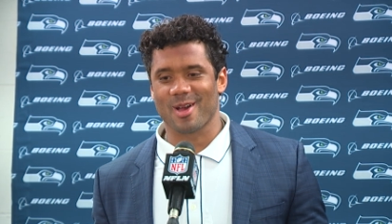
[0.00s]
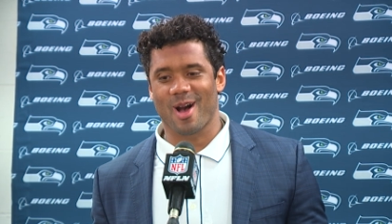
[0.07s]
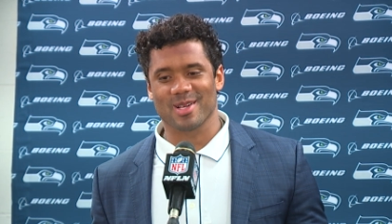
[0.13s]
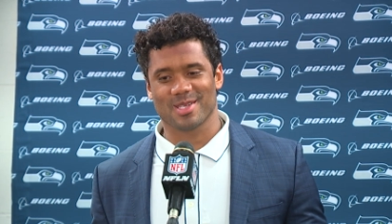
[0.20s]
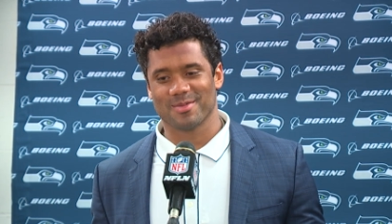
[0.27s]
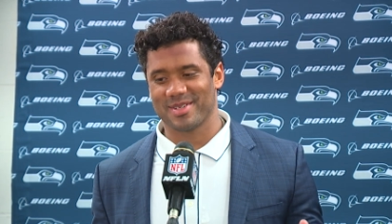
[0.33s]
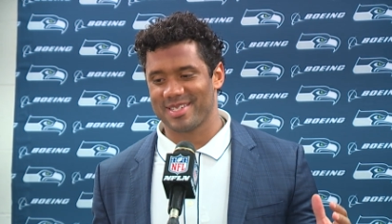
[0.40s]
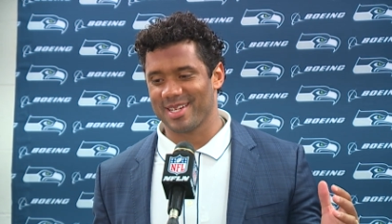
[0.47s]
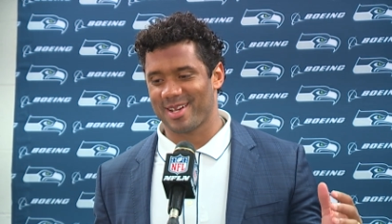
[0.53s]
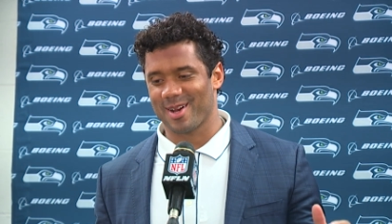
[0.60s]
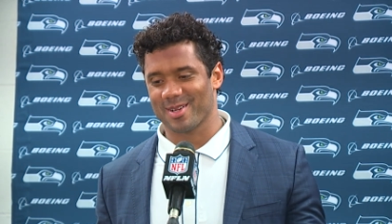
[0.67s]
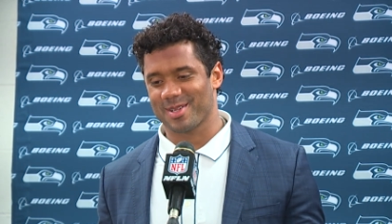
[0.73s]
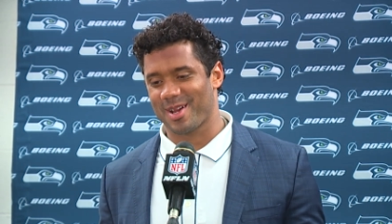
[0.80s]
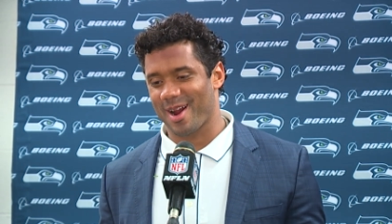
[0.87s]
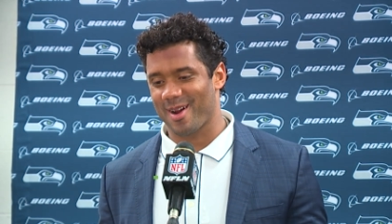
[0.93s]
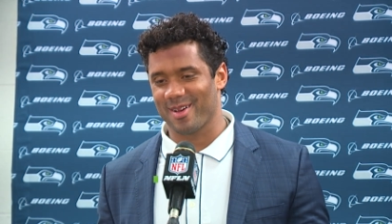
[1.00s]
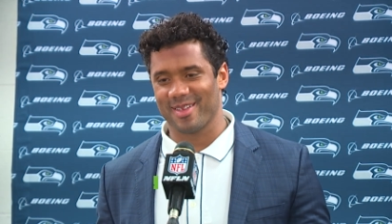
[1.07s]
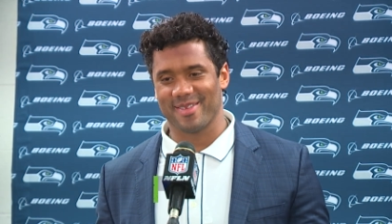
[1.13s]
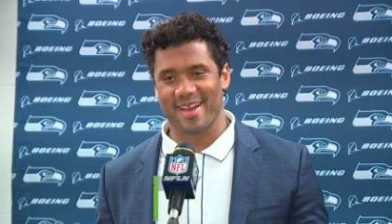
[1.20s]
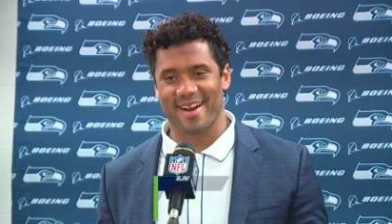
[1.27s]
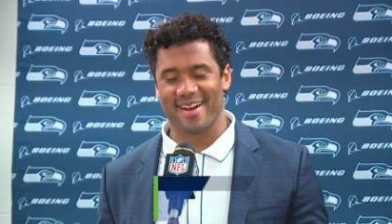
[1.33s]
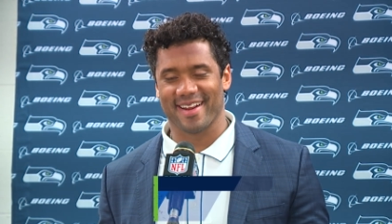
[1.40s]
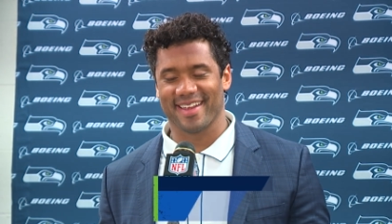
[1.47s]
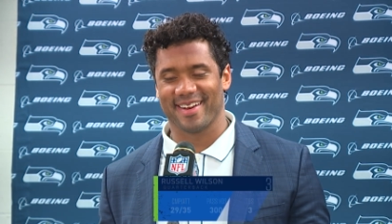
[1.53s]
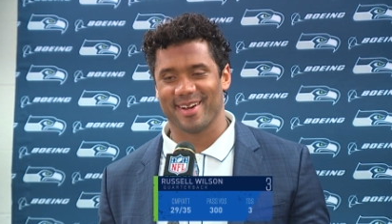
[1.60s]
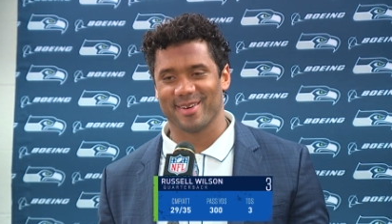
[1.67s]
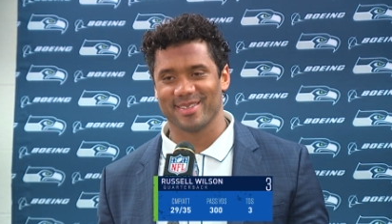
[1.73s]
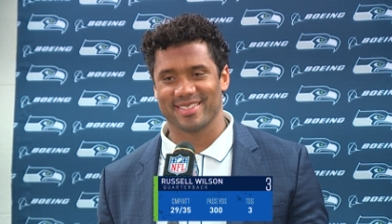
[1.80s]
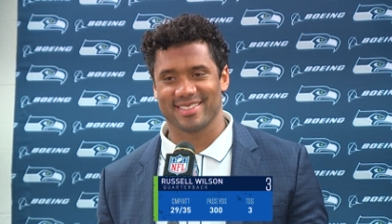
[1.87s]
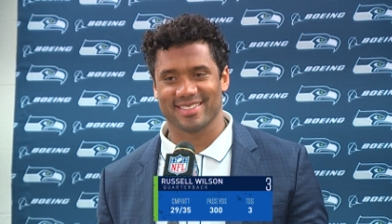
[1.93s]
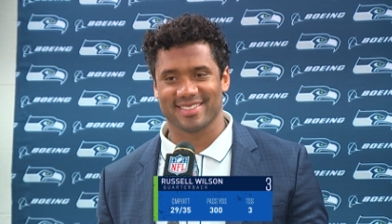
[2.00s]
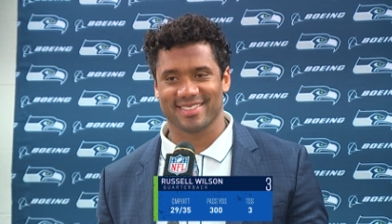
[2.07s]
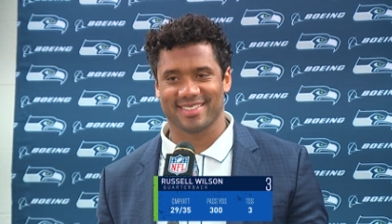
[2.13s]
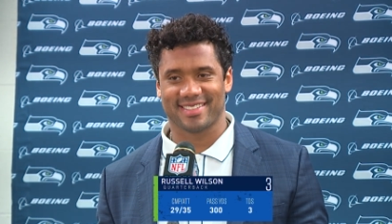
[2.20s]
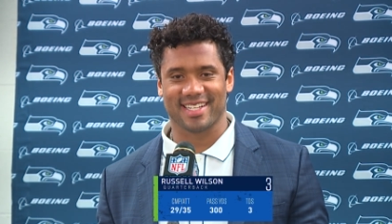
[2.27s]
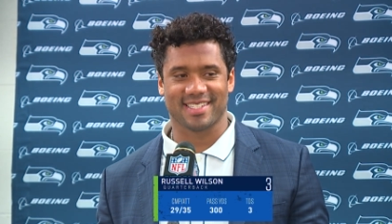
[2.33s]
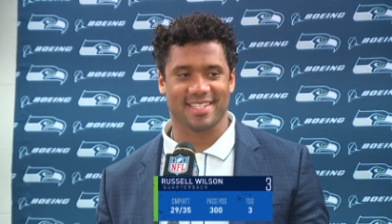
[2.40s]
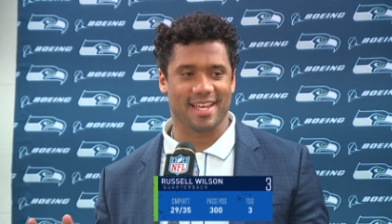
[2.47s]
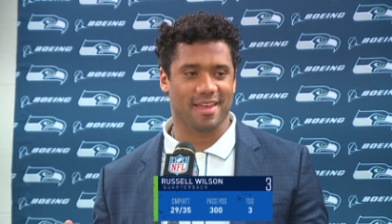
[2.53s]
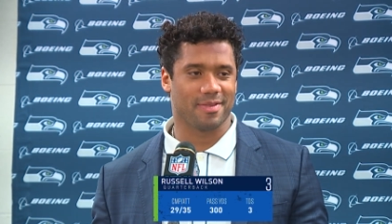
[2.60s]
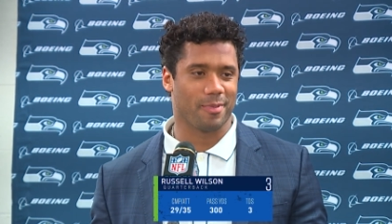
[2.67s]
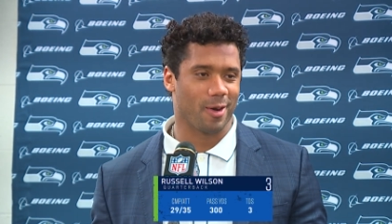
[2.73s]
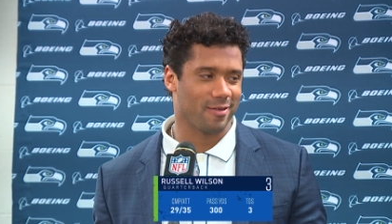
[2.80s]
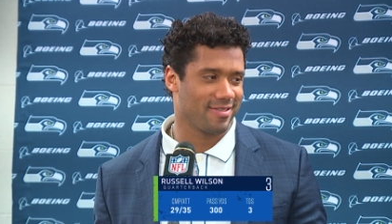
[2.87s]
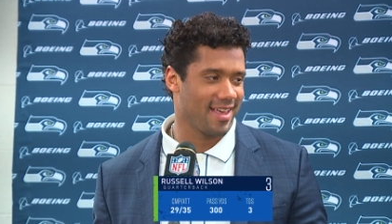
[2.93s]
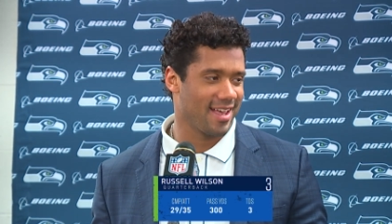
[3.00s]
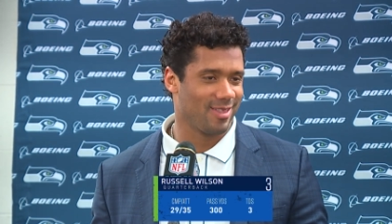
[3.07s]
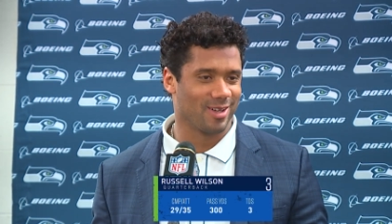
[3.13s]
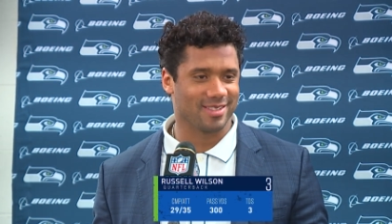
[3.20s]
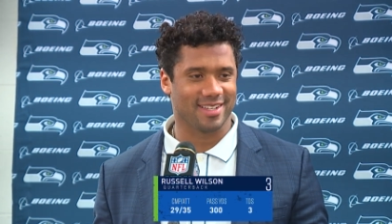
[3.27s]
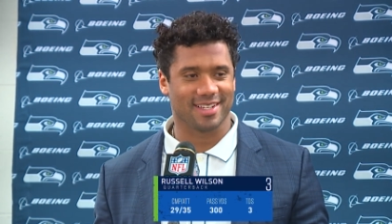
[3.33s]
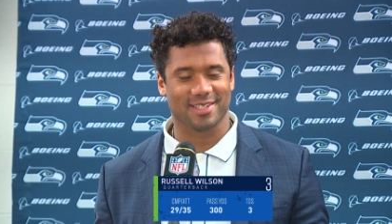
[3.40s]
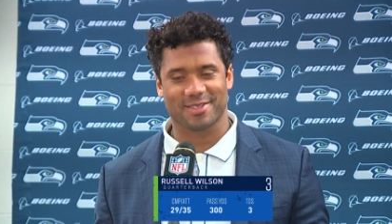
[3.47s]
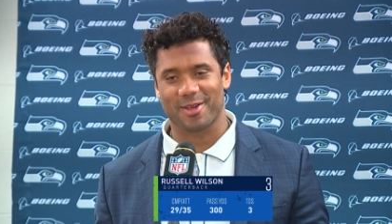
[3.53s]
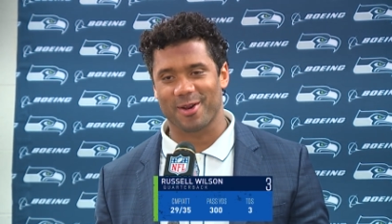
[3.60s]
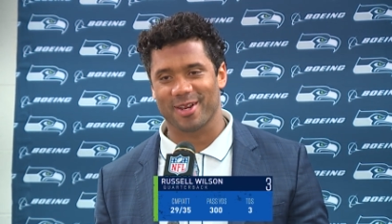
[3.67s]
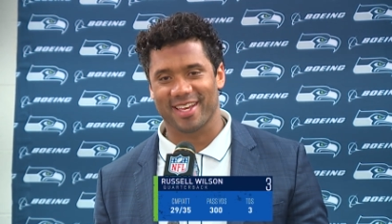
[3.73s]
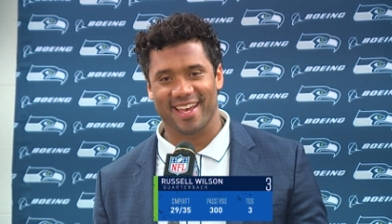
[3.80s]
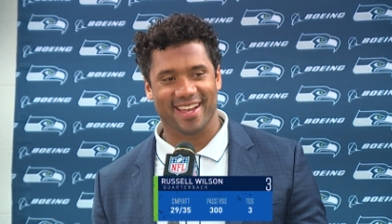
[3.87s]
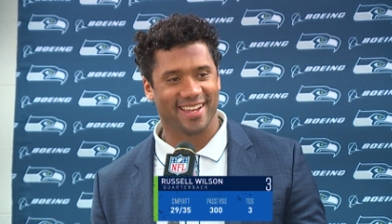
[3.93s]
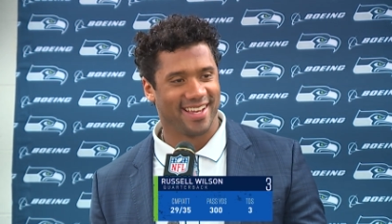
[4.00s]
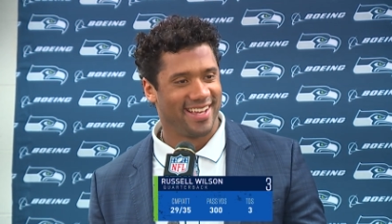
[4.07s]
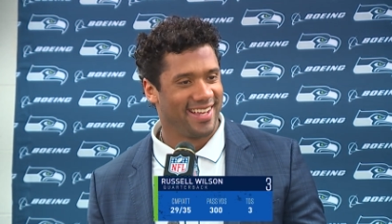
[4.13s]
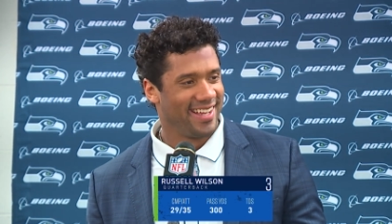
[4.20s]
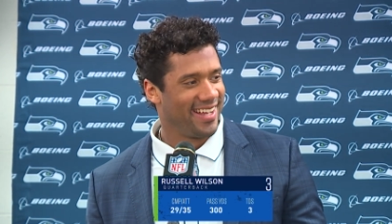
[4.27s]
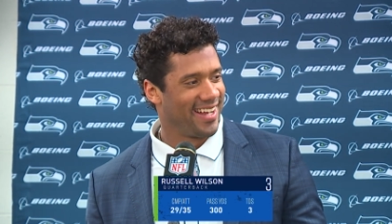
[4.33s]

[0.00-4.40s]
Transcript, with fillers: It's awesome to see Coach Carroll in there. You know, it's 68th birthday. He looks like he's 38.